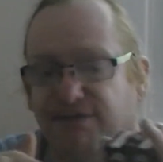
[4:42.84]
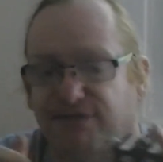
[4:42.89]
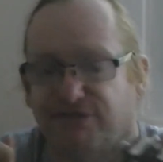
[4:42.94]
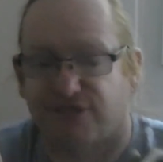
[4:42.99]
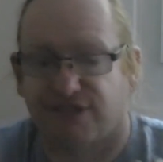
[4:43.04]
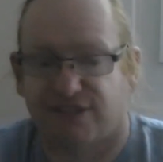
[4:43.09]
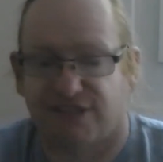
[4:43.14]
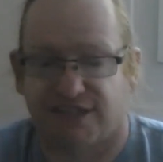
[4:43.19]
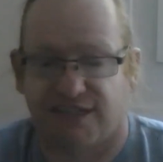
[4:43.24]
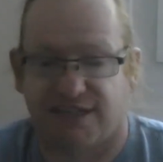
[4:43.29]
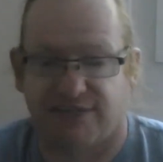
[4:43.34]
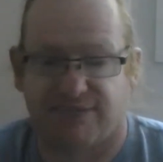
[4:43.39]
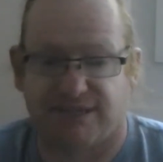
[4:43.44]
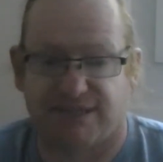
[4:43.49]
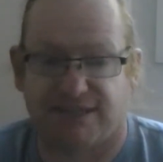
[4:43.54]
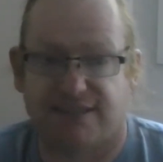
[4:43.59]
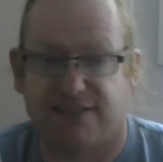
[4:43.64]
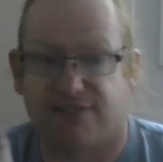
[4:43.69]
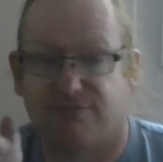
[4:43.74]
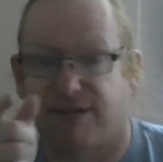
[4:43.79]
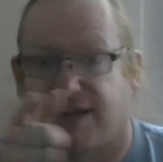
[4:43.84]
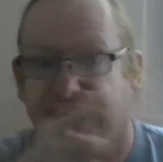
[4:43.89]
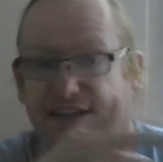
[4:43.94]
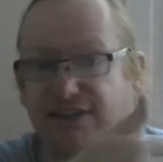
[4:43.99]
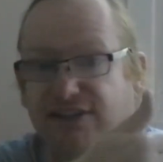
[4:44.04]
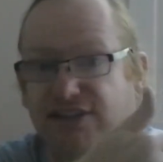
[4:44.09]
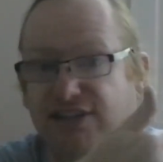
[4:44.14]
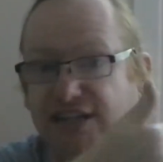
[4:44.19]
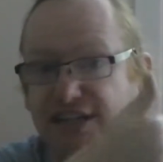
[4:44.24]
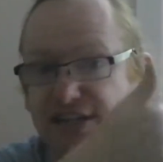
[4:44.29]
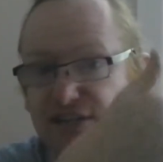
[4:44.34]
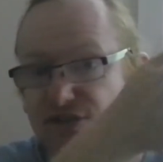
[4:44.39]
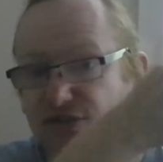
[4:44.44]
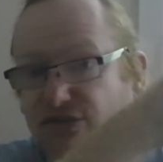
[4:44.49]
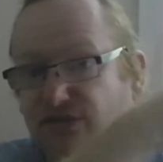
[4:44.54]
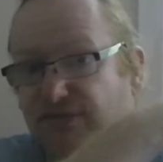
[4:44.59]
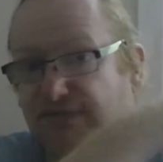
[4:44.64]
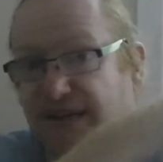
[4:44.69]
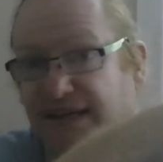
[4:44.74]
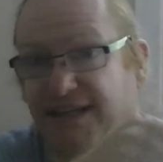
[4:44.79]
for the Team basically just ran out of the shack door
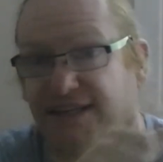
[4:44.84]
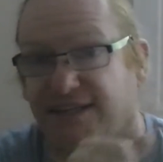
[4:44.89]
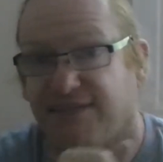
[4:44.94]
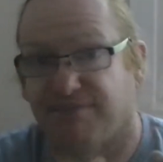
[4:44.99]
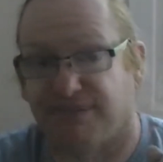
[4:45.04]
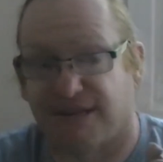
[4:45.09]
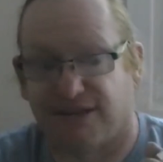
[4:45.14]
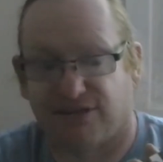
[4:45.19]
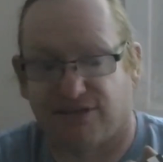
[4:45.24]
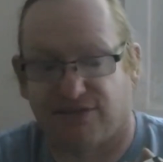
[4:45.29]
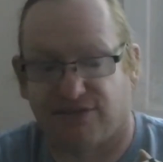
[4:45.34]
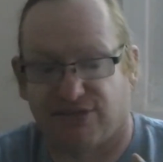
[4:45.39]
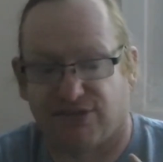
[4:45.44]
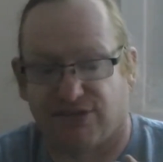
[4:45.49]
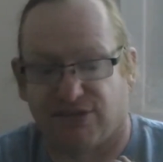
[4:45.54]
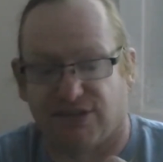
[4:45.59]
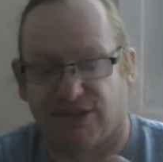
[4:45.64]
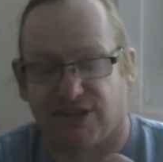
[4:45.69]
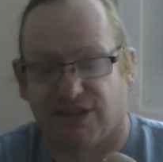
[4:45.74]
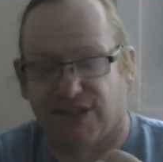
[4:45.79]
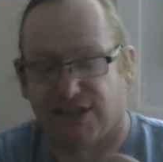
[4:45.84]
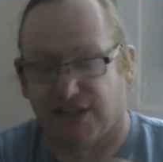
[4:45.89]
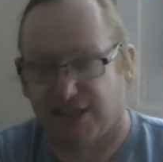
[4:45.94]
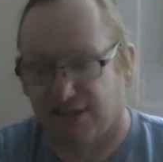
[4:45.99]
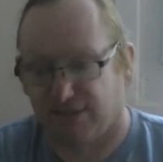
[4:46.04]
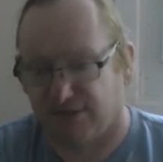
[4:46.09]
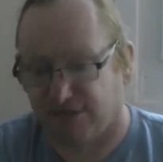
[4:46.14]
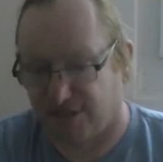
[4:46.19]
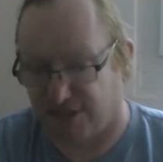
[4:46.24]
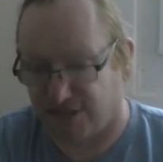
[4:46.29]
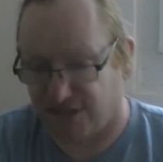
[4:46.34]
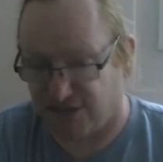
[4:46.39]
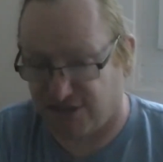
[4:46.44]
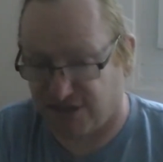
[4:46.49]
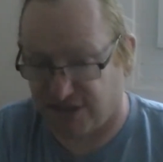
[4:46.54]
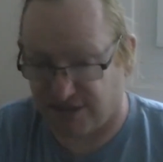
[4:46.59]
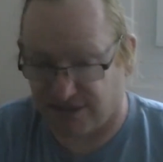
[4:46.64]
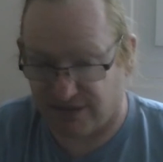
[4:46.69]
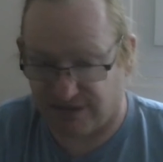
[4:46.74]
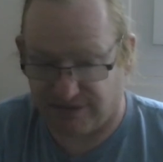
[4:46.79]
and back in the bedroom door. We was
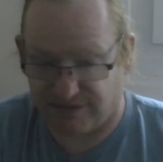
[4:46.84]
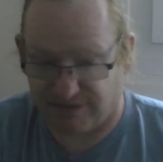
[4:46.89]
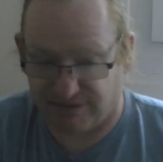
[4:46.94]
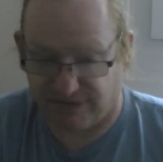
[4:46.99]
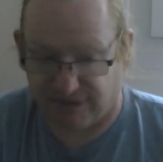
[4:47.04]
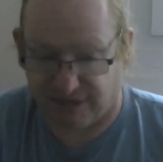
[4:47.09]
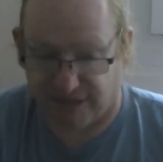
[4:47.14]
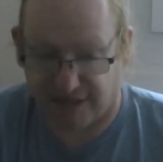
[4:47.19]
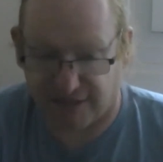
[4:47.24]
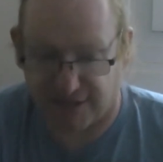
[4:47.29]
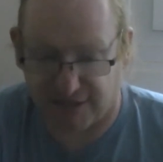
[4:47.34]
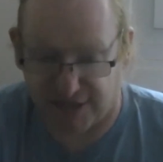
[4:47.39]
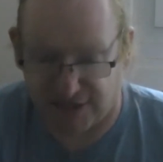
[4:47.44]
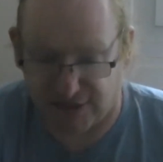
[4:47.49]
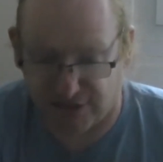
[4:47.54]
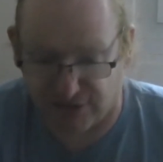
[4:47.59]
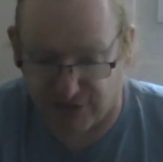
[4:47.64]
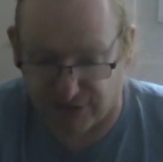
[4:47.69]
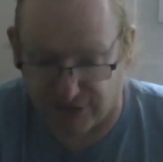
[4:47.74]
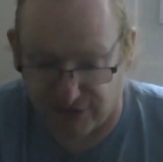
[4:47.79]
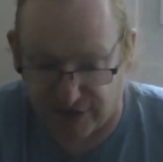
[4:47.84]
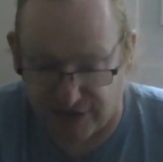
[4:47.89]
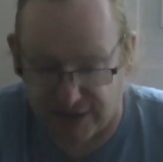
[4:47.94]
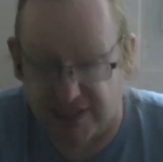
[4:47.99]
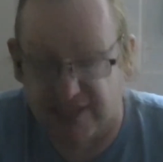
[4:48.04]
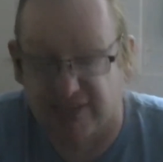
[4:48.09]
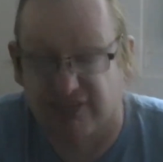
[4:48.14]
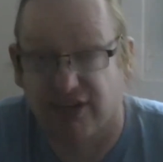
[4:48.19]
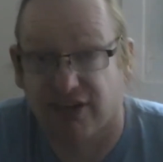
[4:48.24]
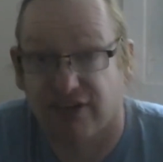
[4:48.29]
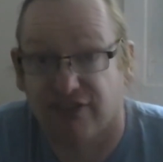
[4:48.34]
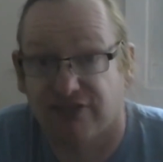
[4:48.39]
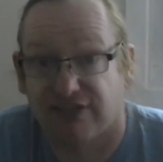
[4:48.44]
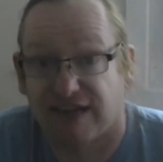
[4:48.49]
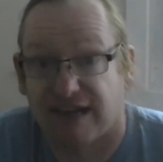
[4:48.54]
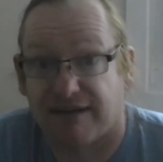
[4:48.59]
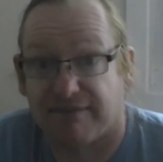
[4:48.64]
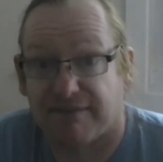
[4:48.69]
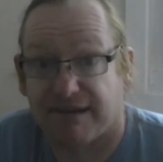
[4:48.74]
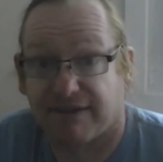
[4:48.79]
using RG213 because I've got a
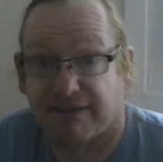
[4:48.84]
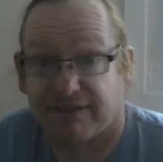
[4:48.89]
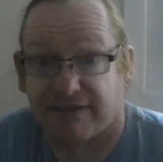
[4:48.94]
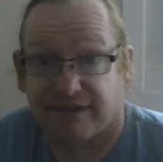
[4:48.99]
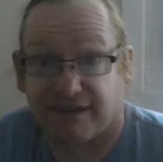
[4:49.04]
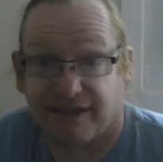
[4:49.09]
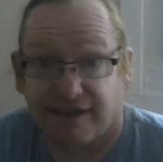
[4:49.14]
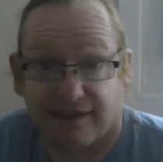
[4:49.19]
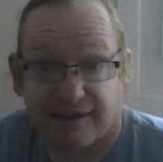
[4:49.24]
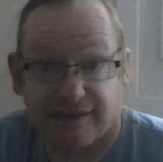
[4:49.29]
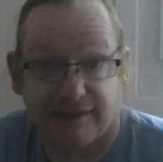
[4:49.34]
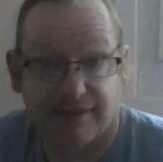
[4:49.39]
fair amount of that.